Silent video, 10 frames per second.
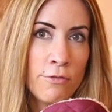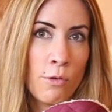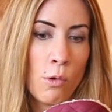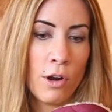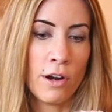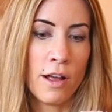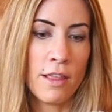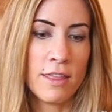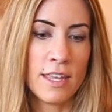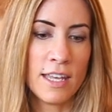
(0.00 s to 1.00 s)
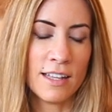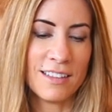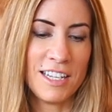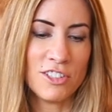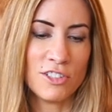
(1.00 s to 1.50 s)
for the
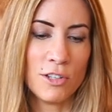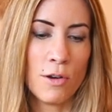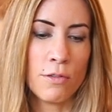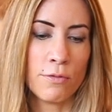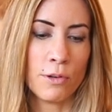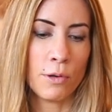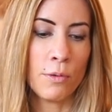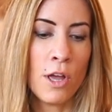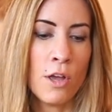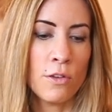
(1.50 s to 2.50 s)
leash to go through.